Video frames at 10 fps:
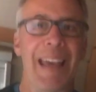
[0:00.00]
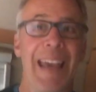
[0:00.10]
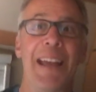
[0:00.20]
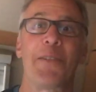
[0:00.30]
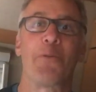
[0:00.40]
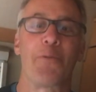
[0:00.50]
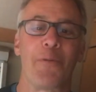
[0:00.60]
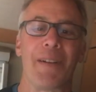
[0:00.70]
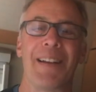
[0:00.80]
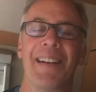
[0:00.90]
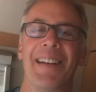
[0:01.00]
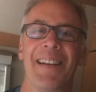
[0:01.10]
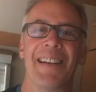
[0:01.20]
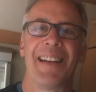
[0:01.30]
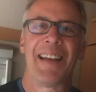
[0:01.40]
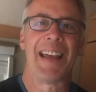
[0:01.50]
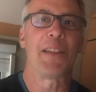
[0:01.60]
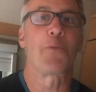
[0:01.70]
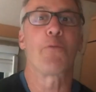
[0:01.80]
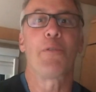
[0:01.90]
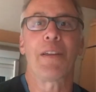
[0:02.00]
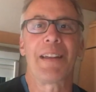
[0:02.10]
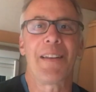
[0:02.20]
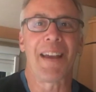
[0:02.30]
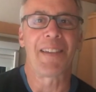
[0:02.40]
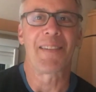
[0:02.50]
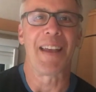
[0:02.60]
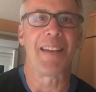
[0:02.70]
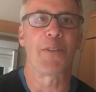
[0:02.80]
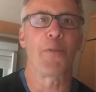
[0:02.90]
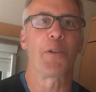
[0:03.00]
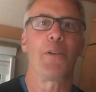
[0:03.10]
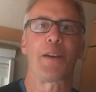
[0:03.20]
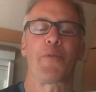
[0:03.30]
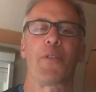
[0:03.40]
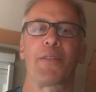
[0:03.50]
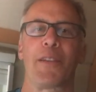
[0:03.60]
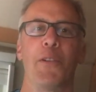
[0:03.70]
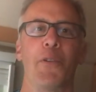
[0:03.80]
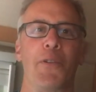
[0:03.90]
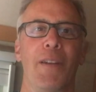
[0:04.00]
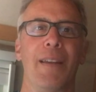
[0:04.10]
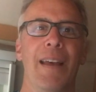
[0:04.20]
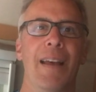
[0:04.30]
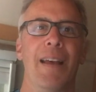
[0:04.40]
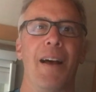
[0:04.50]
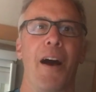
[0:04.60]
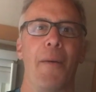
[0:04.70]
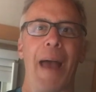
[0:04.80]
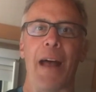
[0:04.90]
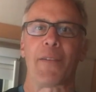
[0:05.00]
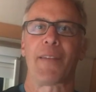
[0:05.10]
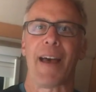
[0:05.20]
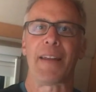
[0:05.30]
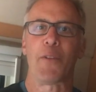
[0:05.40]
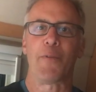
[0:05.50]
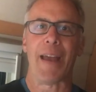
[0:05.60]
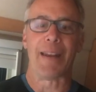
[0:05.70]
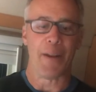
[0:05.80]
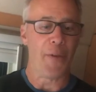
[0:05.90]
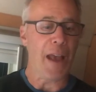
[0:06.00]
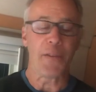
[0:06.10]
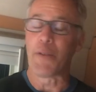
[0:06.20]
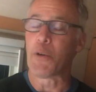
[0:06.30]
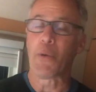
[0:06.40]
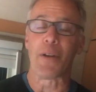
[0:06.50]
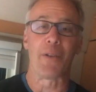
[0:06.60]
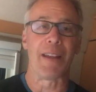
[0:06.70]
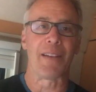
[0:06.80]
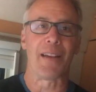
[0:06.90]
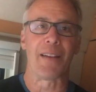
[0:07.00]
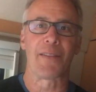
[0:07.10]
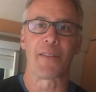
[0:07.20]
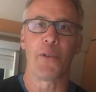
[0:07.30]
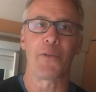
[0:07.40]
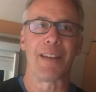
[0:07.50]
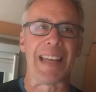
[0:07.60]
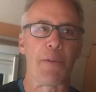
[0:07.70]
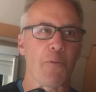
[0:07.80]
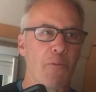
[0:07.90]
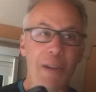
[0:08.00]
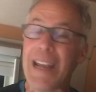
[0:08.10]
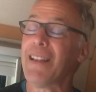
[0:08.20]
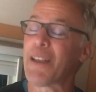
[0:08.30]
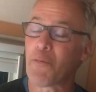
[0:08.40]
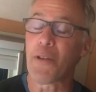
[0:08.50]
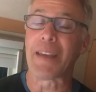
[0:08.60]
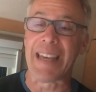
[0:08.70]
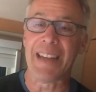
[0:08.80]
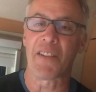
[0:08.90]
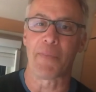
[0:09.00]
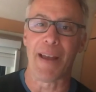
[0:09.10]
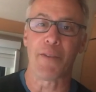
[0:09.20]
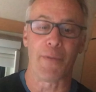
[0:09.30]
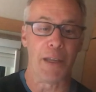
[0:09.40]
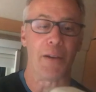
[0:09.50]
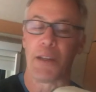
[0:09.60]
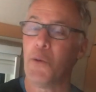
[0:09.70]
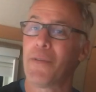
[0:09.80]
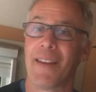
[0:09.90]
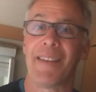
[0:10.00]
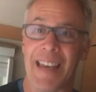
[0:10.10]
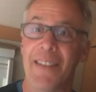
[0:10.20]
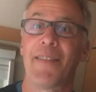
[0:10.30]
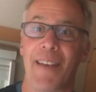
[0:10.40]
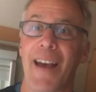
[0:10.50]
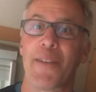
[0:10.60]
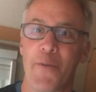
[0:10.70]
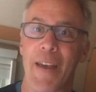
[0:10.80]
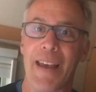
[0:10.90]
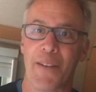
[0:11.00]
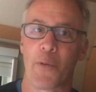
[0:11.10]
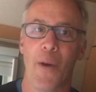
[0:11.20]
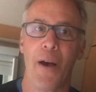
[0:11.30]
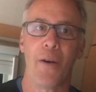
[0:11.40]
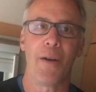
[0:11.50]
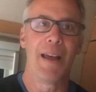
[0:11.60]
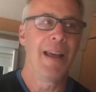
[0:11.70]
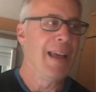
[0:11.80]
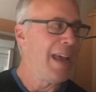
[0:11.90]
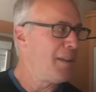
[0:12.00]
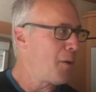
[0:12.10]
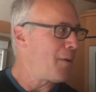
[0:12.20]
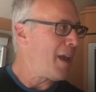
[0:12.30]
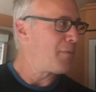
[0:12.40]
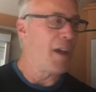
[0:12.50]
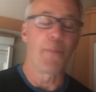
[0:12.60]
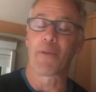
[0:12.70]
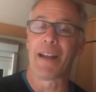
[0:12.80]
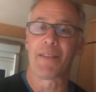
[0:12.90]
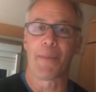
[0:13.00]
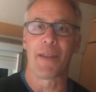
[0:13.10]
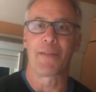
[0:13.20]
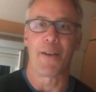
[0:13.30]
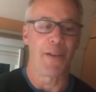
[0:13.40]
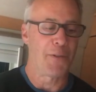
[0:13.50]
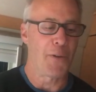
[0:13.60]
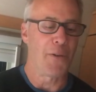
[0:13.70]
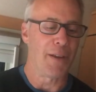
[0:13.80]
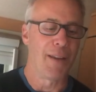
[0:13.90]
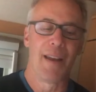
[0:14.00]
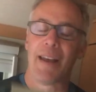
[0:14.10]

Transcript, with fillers: It's powering off. It's really nice. And so if you're looking for a solution um, outside of your van, and if actually if you want a, a solution really, really inexpensively, you can use this inside the van as well, and don't have to upgrade some of the stuff I showed you.